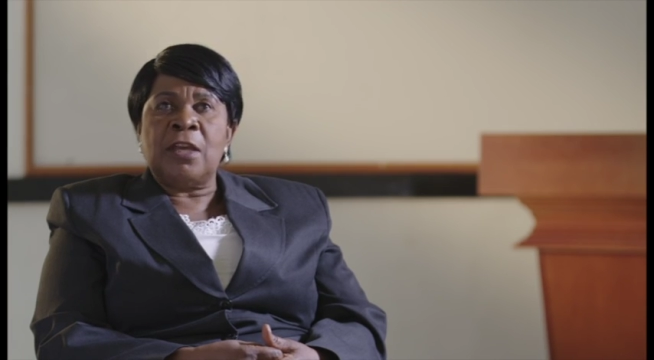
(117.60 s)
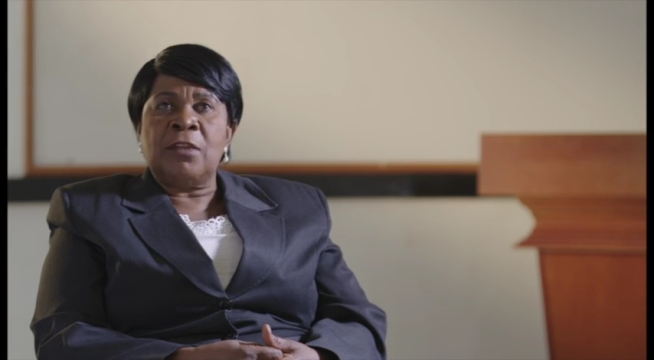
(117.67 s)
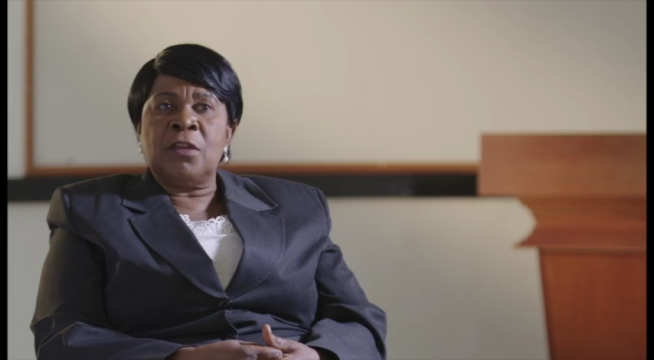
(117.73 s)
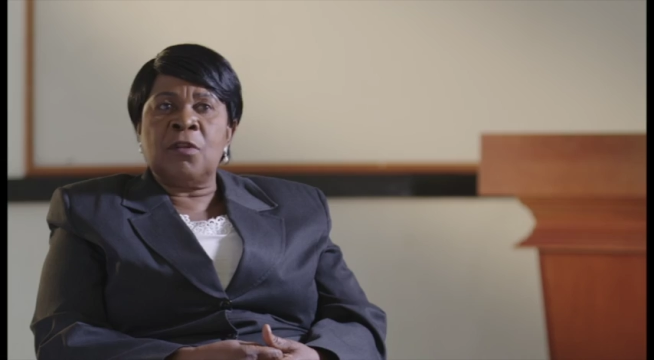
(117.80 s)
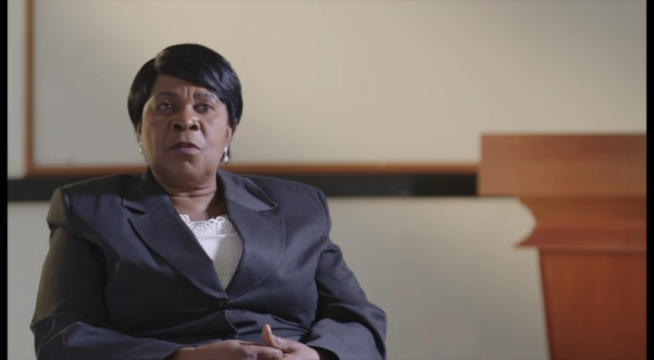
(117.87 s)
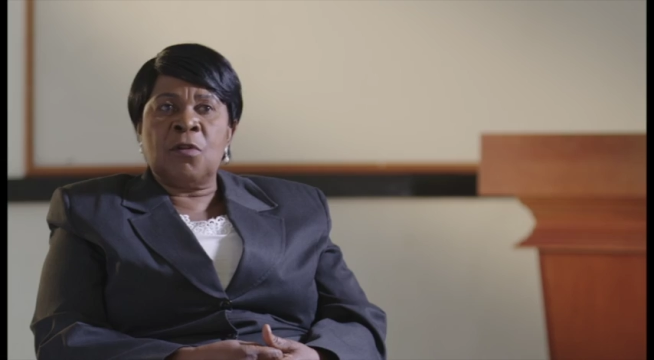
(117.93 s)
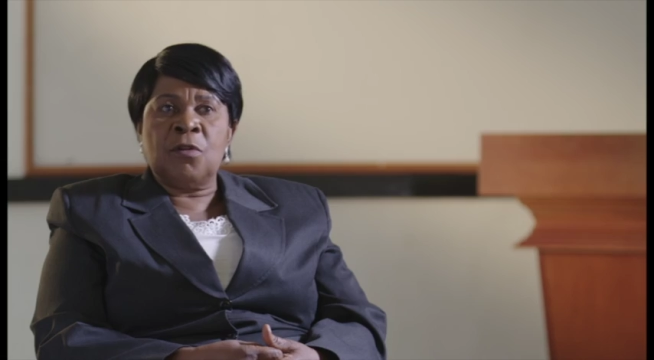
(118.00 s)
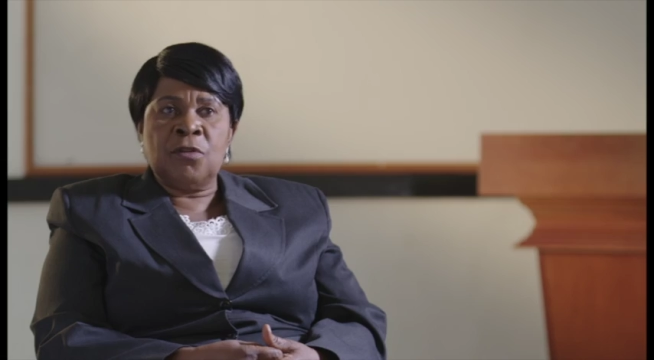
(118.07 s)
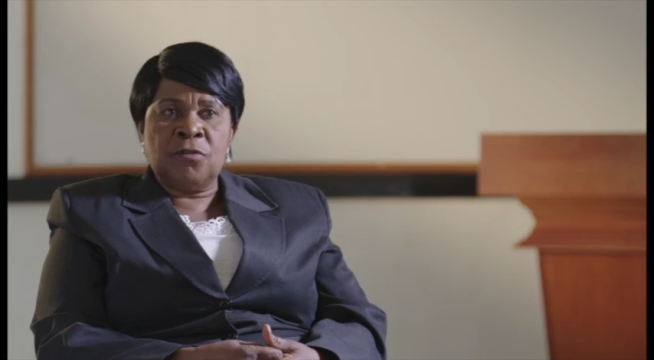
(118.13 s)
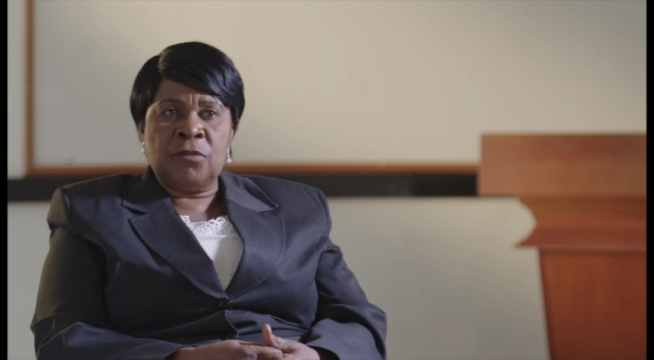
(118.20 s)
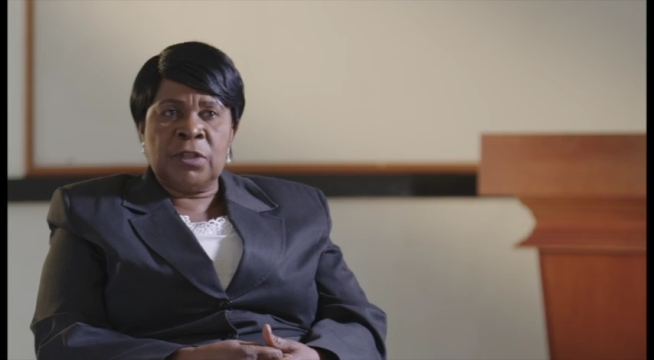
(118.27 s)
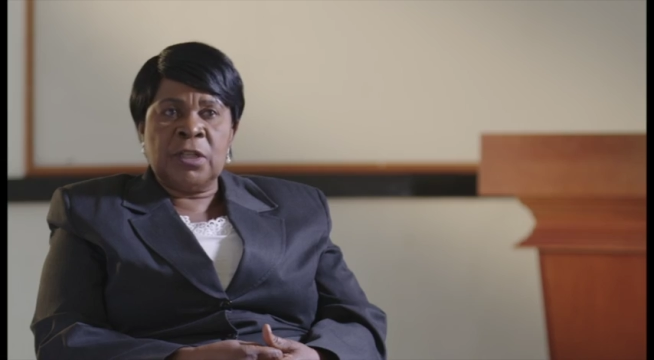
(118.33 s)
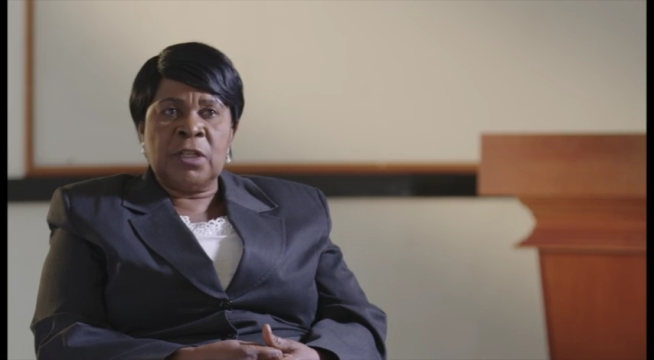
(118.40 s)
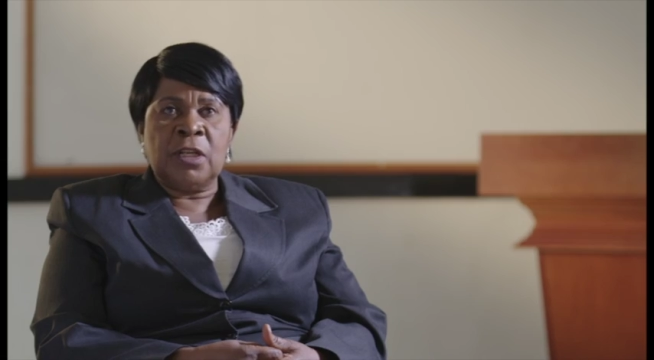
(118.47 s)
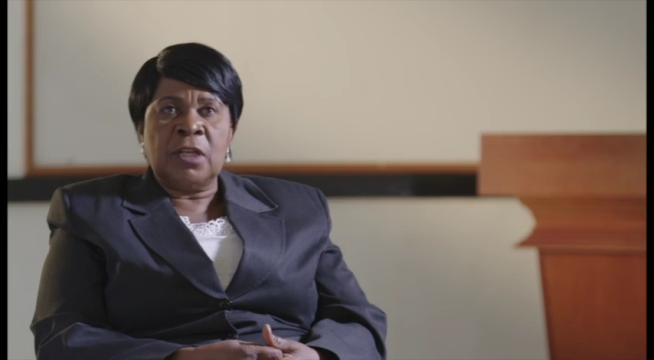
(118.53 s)
the
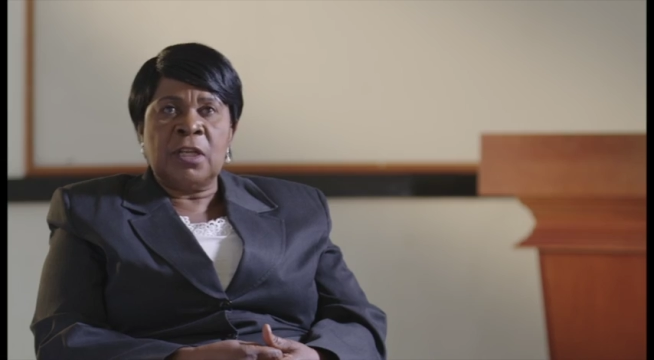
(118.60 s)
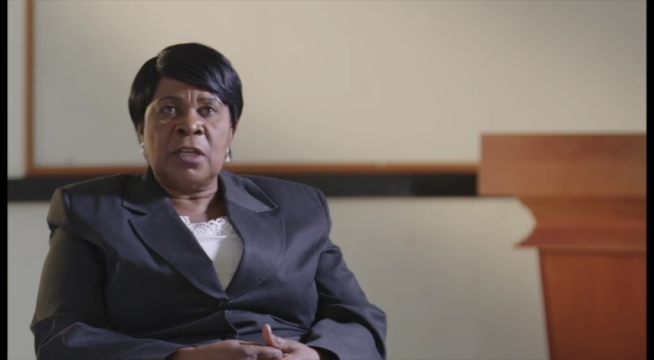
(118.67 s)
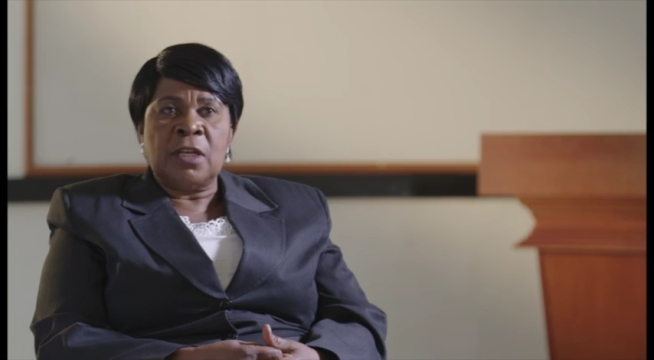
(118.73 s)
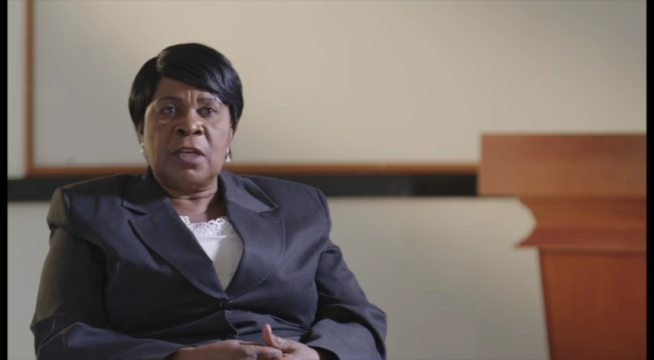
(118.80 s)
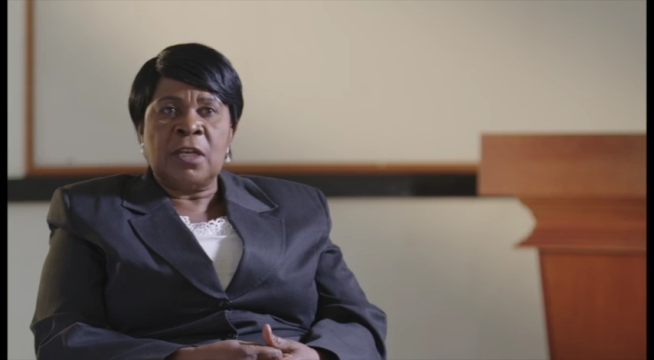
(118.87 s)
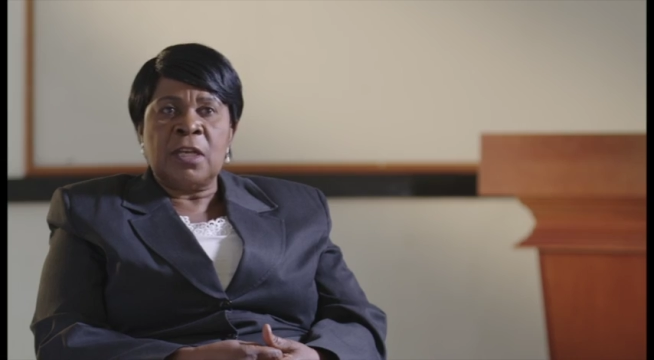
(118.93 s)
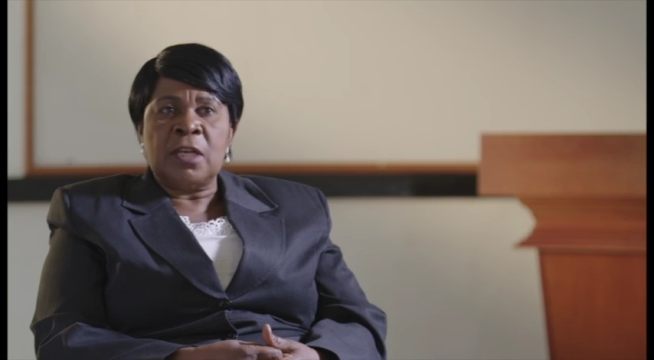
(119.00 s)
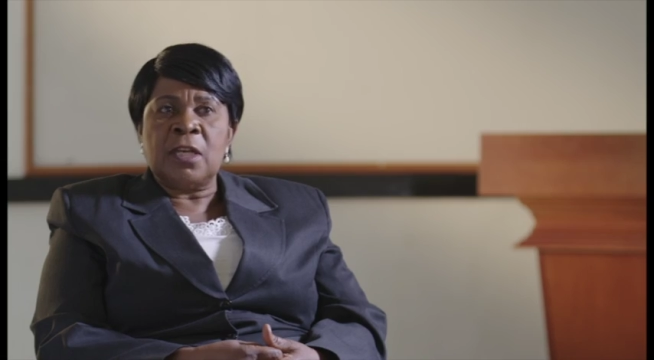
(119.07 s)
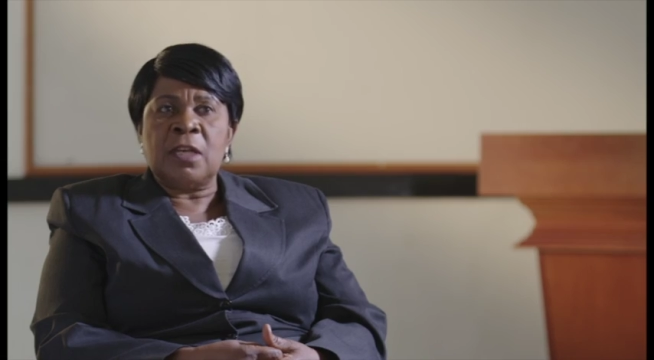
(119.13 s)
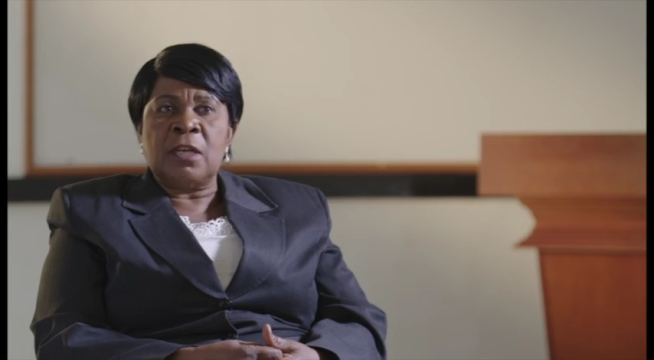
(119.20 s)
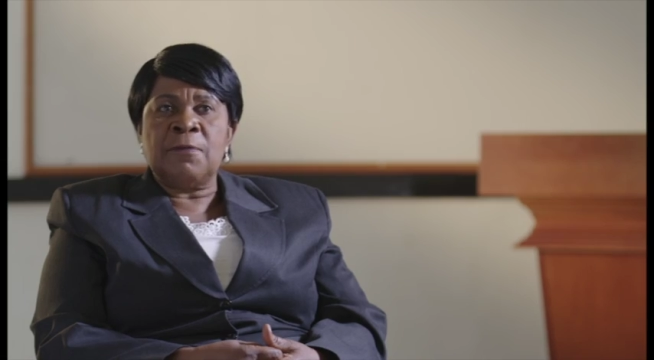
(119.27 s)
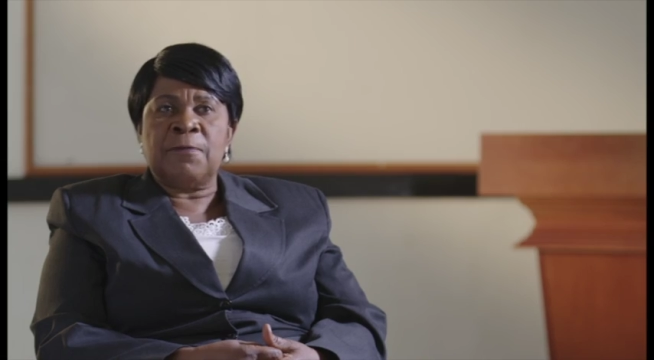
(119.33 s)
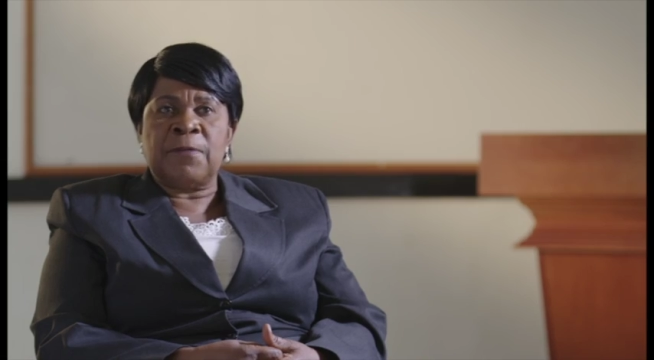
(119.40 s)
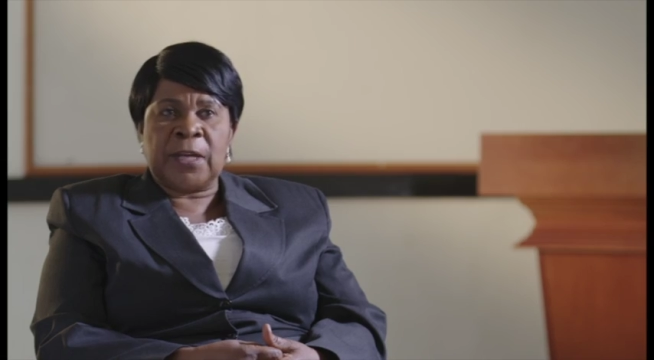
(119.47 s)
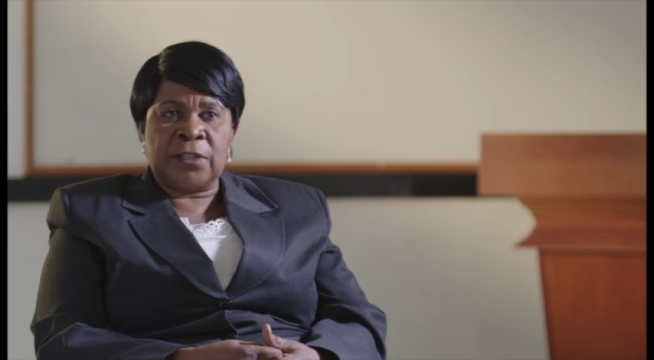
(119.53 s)
only
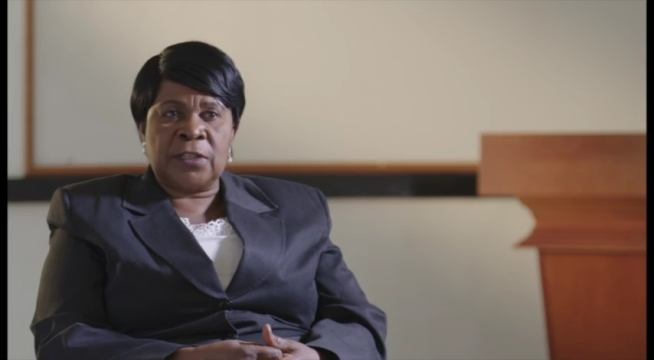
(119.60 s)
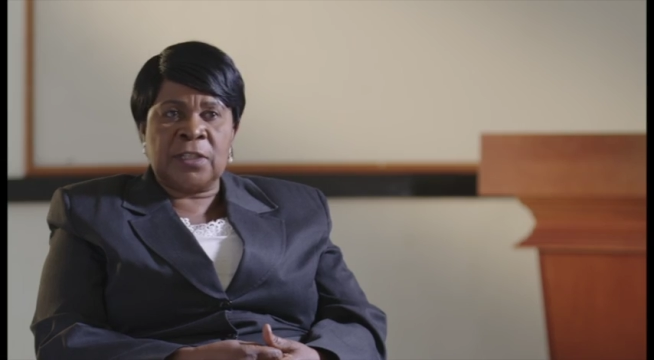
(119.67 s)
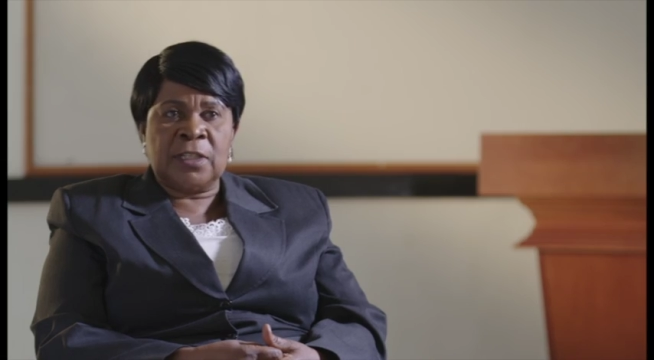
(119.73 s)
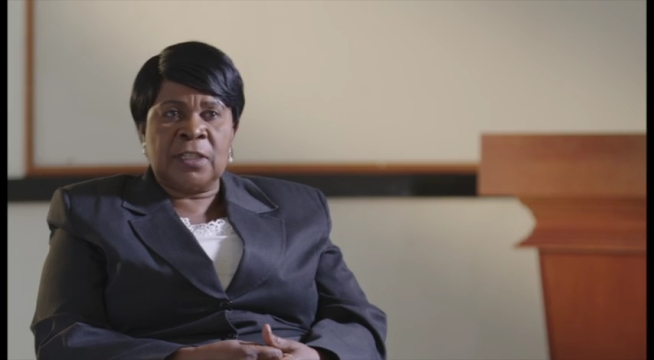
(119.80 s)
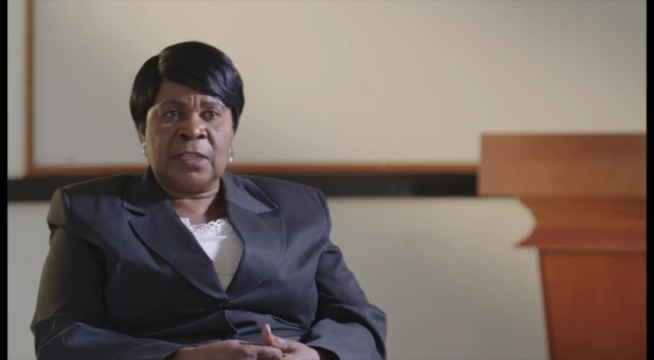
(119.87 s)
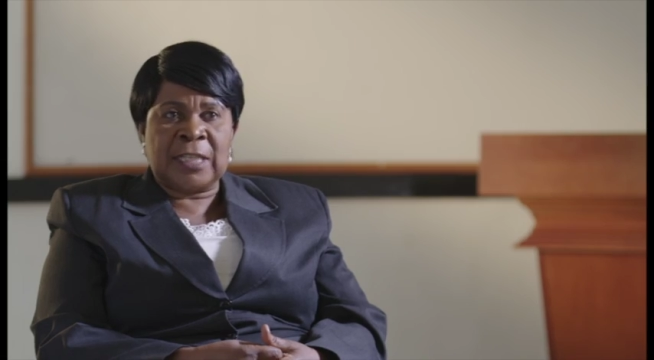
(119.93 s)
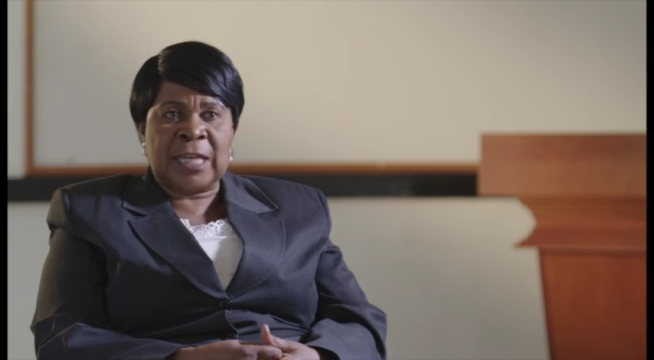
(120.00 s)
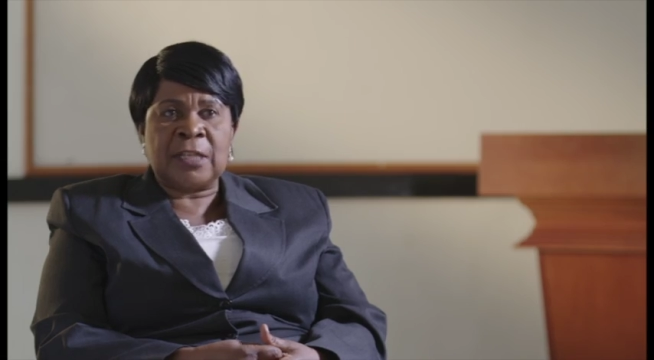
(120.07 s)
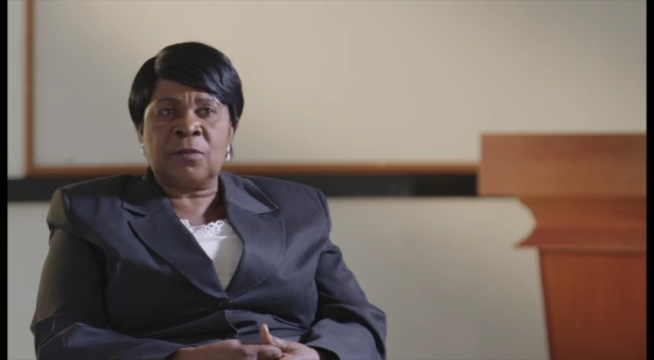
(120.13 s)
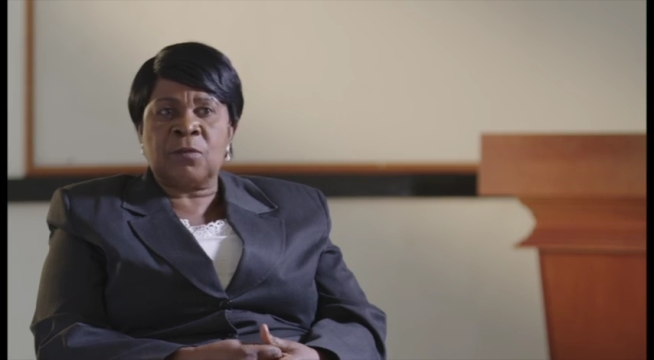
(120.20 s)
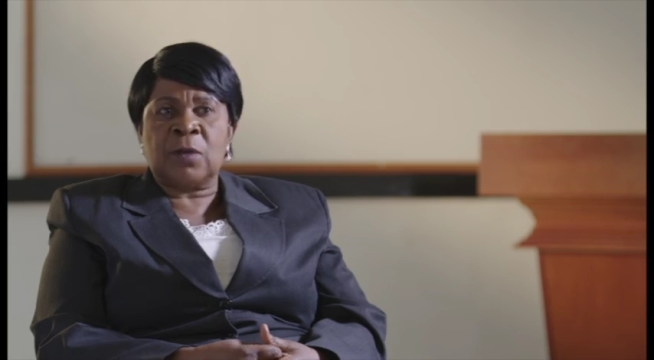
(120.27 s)
vaccine that